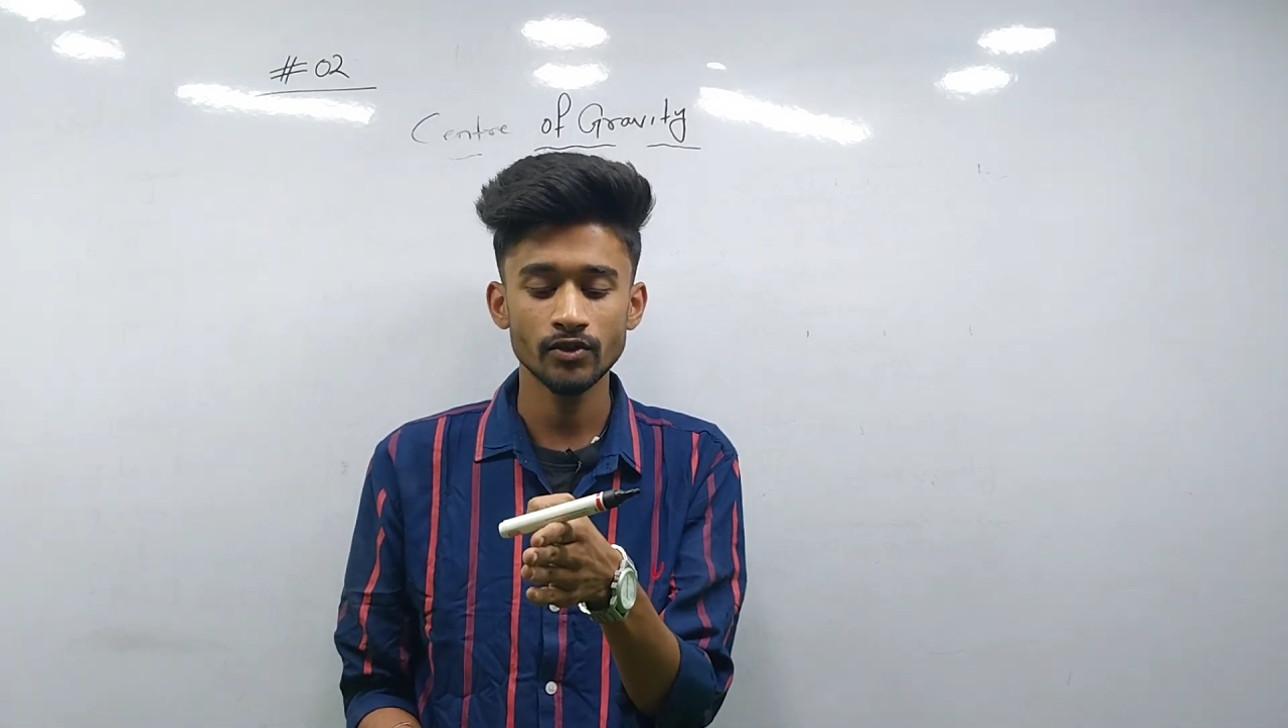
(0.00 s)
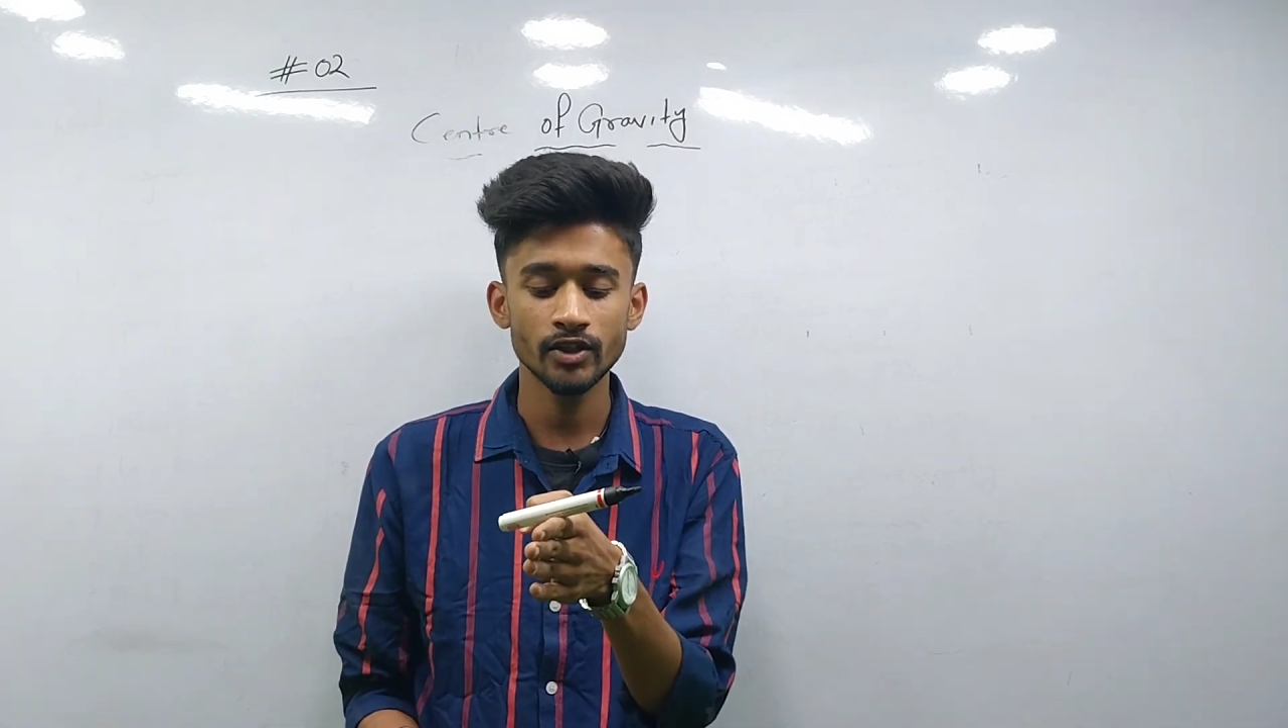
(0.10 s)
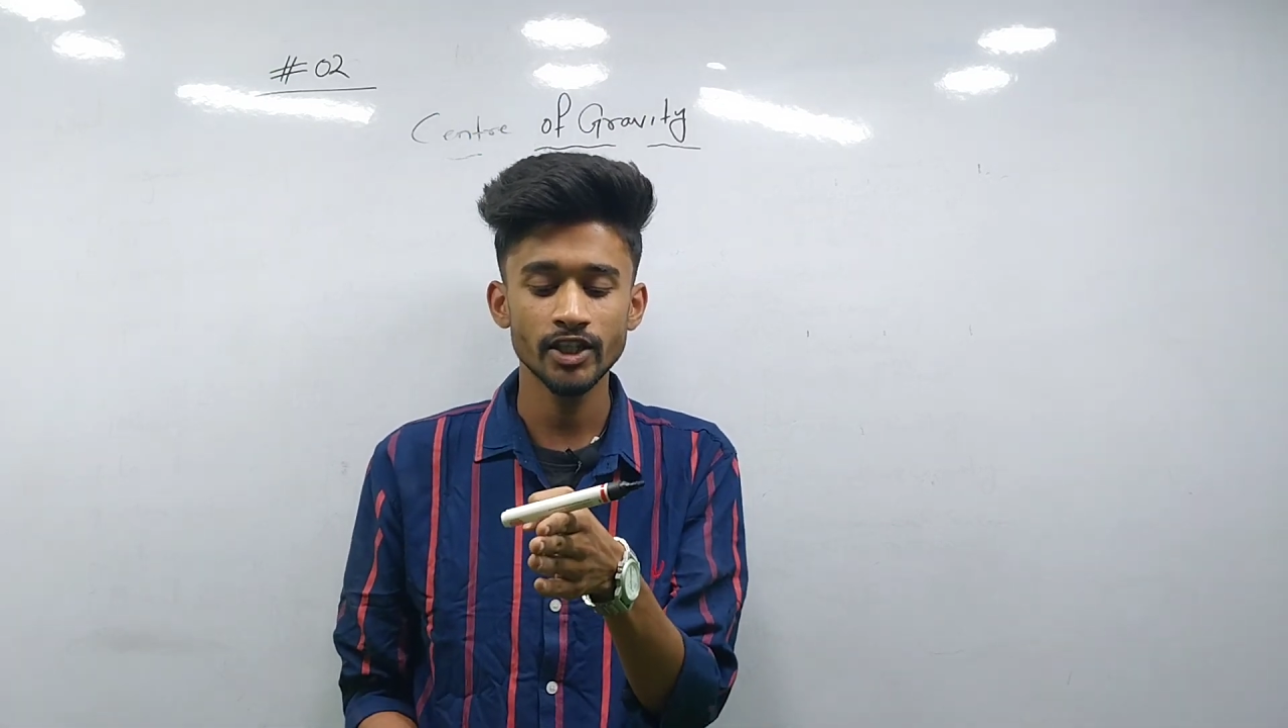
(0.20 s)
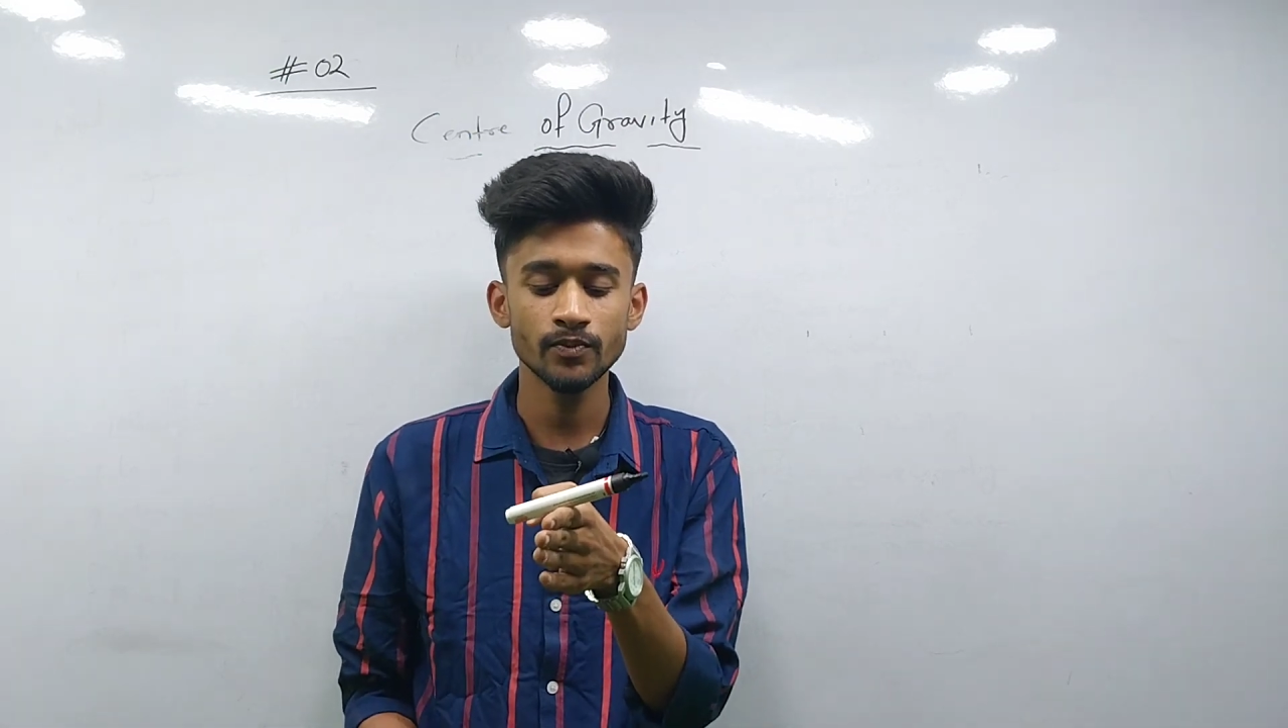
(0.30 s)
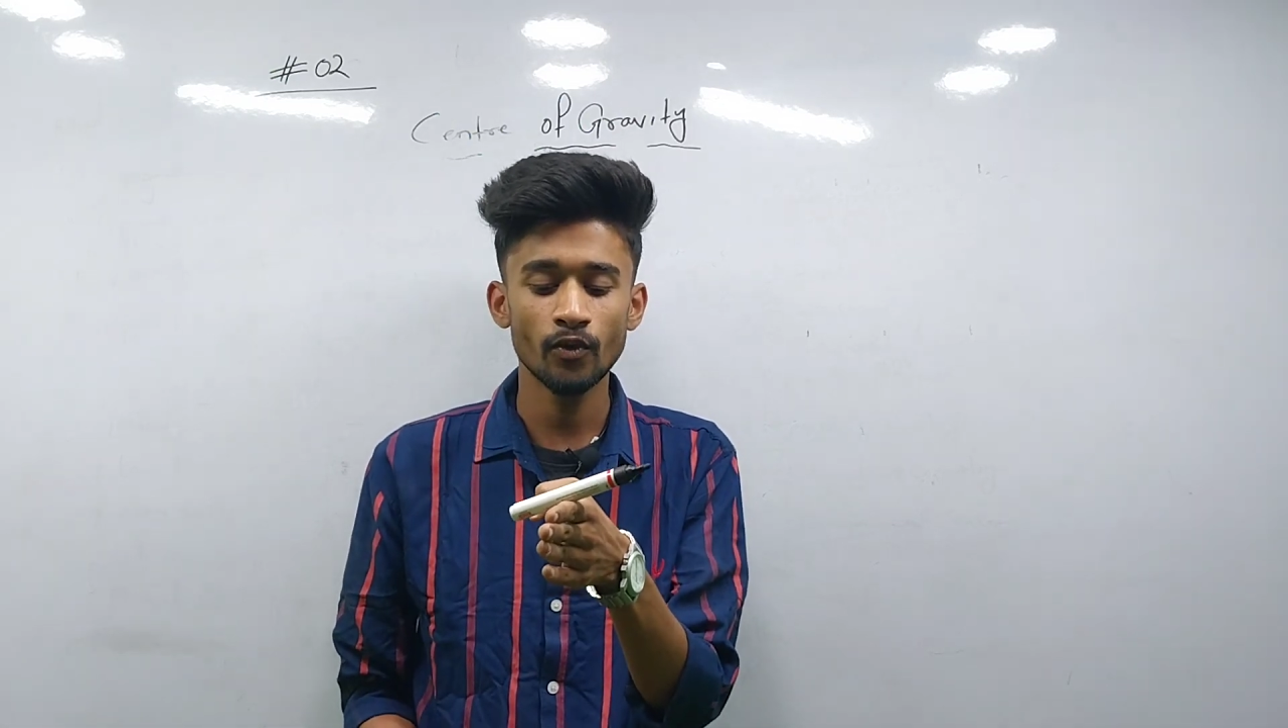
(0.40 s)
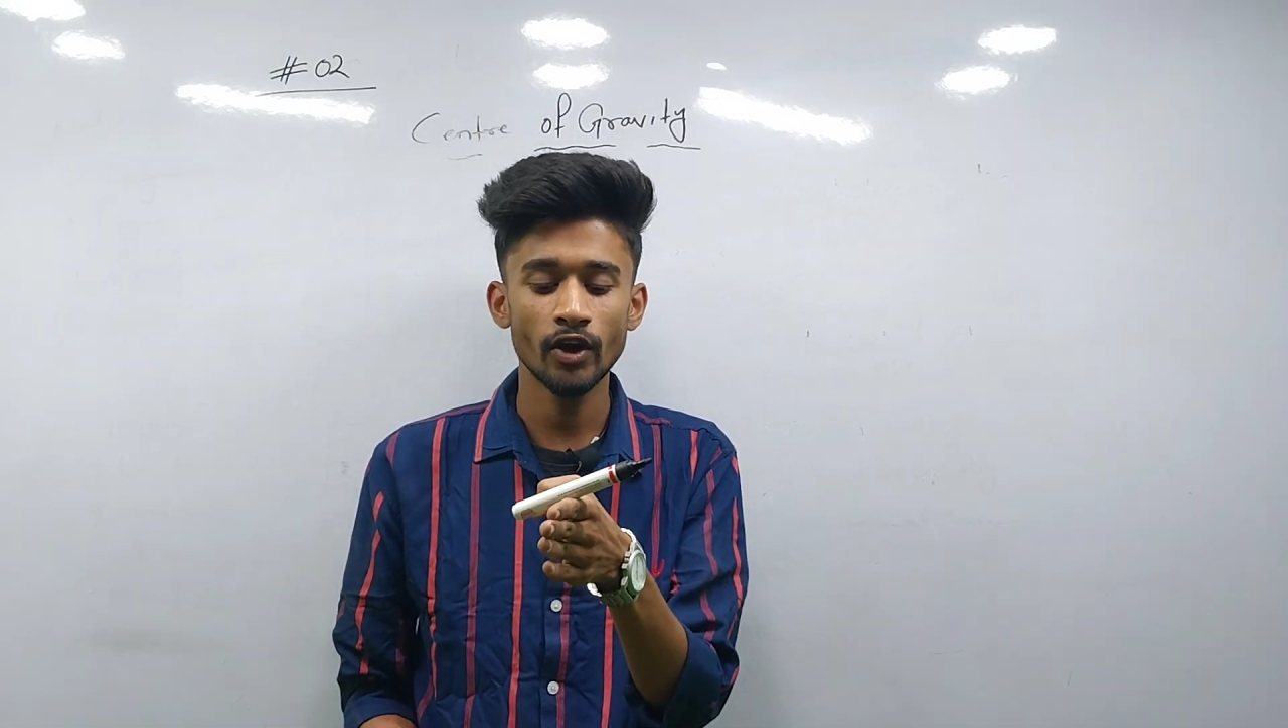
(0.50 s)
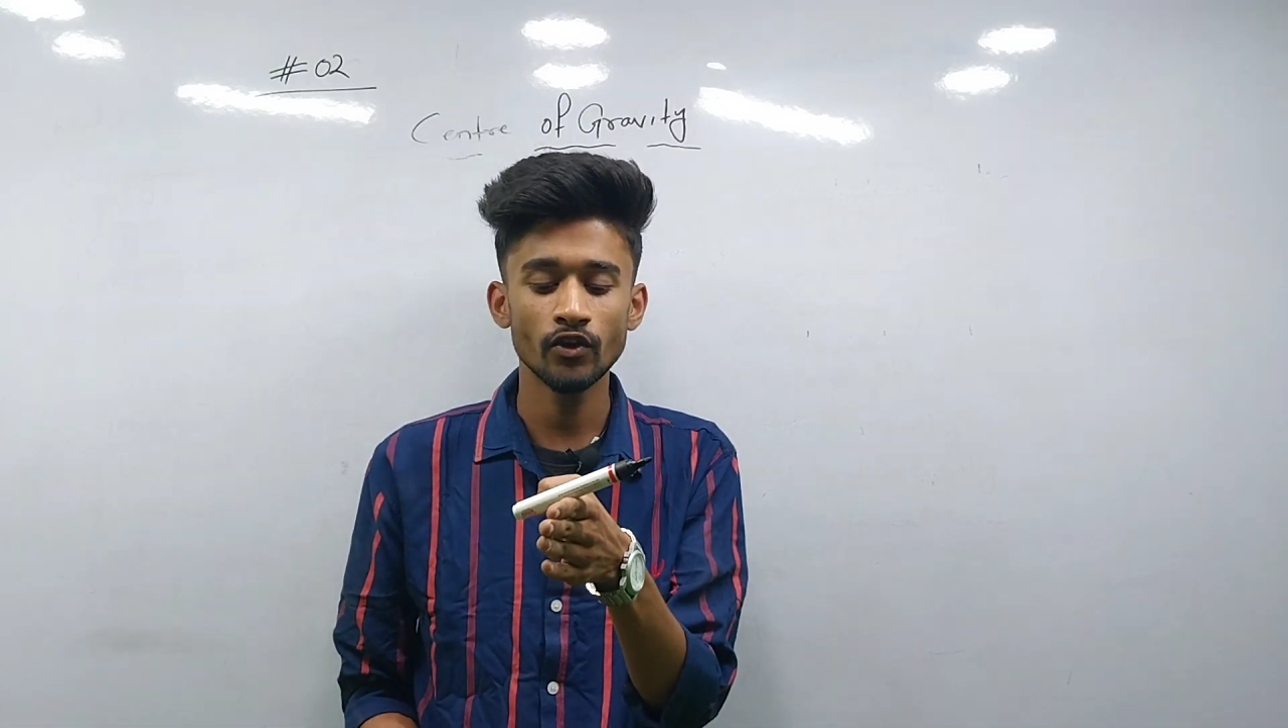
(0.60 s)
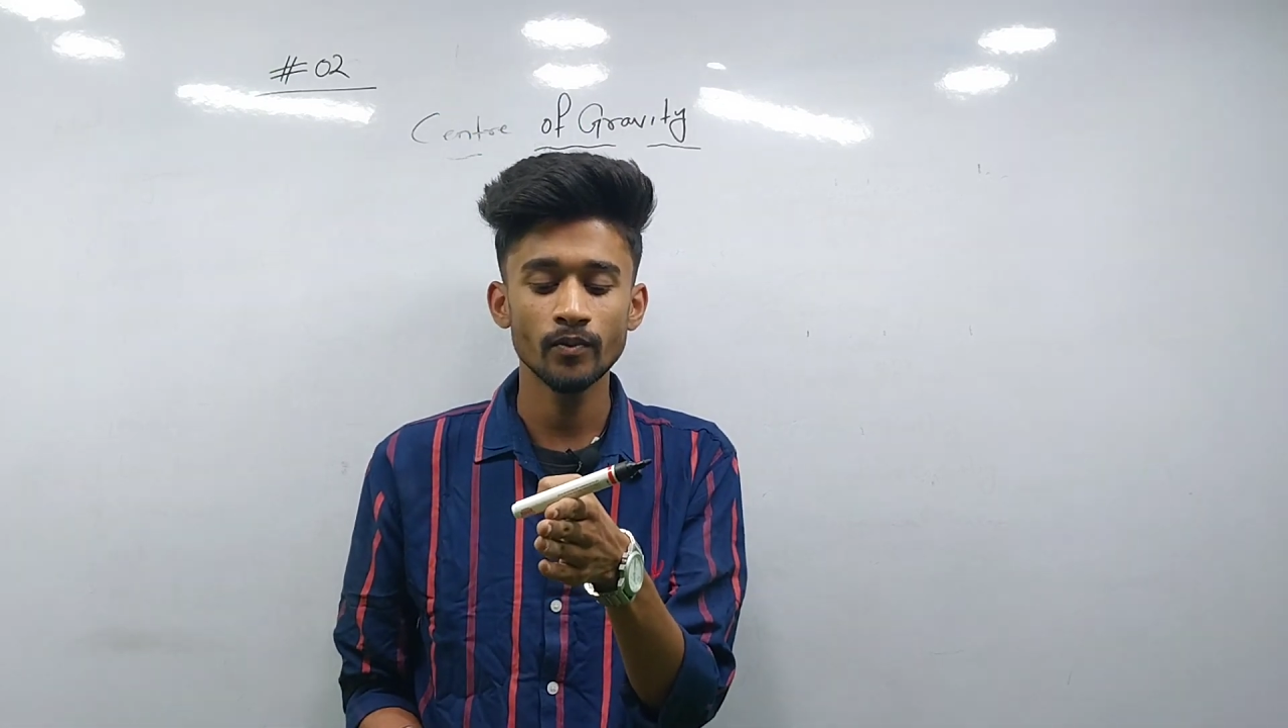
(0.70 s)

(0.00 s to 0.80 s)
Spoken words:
So this point